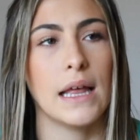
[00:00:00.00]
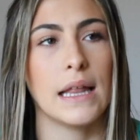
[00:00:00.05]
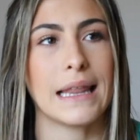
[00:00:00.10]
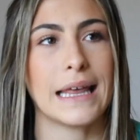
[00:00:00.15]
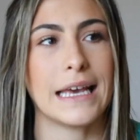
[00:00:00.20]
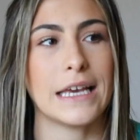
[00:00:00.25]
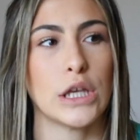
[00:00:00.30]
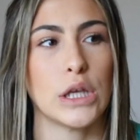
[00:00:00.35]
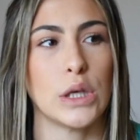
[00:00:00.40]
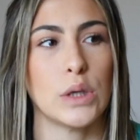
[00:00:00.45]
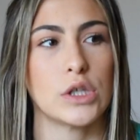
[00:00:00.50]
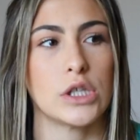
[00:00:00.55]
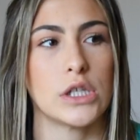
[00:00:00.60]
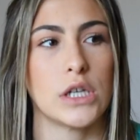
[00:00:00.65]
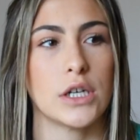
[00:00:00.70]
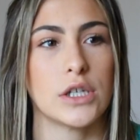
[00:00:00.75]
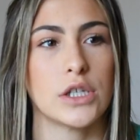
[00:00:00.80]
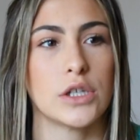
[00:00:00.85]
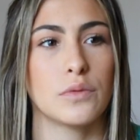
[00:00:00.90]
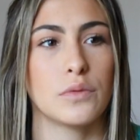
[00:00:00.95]
like you
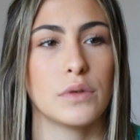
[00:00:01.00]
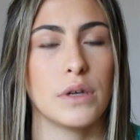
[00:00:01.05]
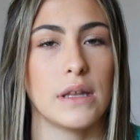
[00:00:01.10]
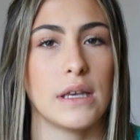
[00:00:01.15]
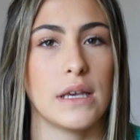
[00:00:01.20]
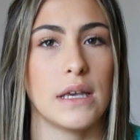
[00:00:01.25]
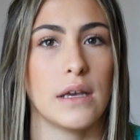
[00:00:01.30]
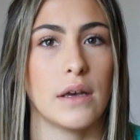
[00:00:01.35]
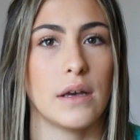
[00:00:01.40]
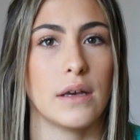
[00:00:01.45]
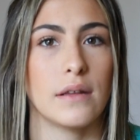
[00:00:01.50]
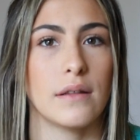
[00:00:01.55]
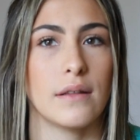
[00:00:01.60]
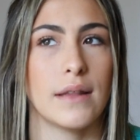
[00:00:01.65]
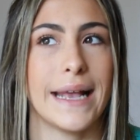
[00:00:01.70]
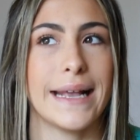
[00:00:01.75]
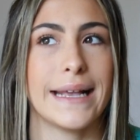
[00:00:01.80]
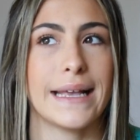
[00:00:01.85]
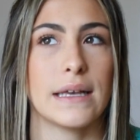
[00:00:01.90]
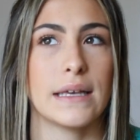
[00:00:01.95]
start to really
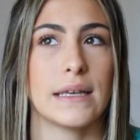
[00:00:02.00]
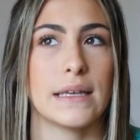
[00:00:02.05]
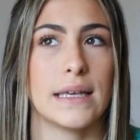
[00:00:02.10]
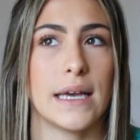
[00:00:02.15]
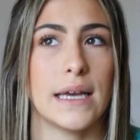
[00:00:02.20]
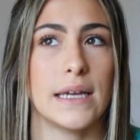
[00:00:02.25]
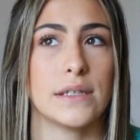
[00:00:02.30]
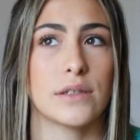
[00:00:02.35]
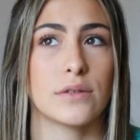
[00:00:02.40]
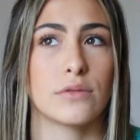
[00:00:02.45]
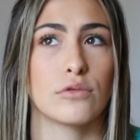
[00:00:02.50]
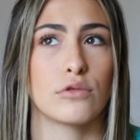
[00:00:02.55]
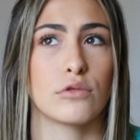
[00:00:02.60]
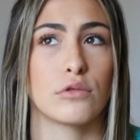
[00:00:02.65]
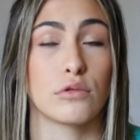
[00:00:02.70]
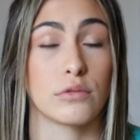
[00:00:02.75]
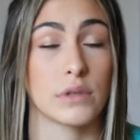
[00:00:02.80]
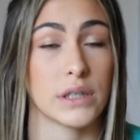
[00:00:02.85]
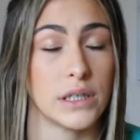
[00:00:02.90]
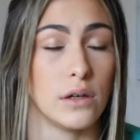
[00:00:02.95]
like get
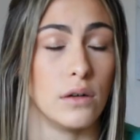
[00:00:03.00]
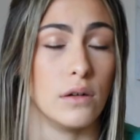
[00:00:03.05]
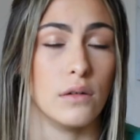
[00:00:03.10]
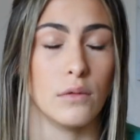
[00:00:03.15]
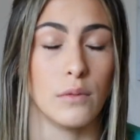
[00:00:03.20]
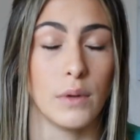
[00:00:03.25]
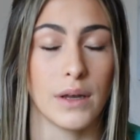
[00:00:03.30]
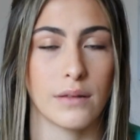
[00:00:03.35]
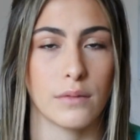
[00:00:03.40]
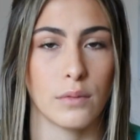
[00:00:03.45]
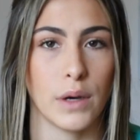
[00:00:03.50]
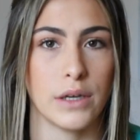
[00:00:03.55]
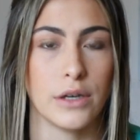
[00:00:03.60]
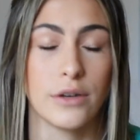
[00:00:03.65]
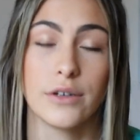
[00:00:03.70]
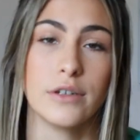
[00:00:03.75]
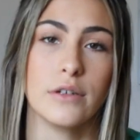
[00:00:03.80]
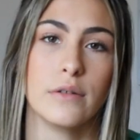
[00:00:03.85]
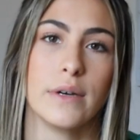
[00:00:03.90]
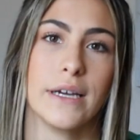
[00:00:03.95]
real with what
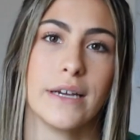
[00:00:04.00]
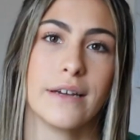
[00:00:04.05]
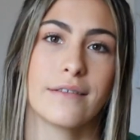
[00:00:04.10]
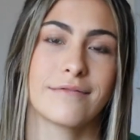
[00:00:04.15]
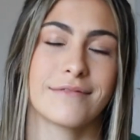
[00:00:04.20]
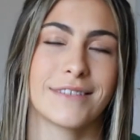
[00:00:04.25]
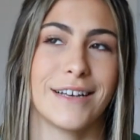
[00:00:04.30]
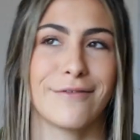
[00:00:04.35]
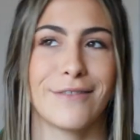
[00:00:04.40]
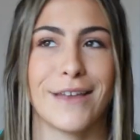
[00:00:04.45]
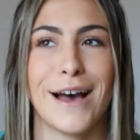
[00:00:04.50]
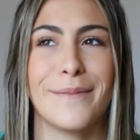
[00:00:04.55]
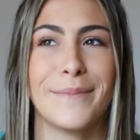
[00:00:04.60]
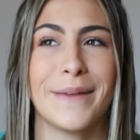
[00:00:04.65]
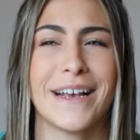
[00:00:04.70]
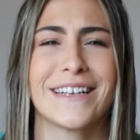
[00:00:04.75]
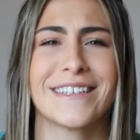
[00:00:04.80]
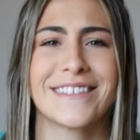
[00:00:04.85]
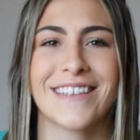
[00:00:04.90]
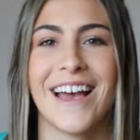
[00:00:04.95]
you're doing, if that
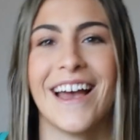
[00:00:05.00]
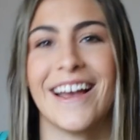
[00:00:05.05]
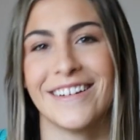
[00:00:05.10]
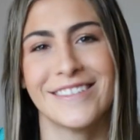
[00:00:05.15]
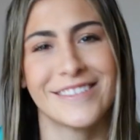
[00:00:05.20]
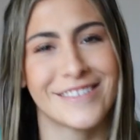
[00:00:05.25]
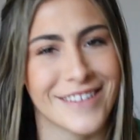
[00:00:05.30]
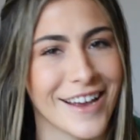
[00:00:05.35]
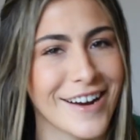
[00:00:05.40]
makes sense.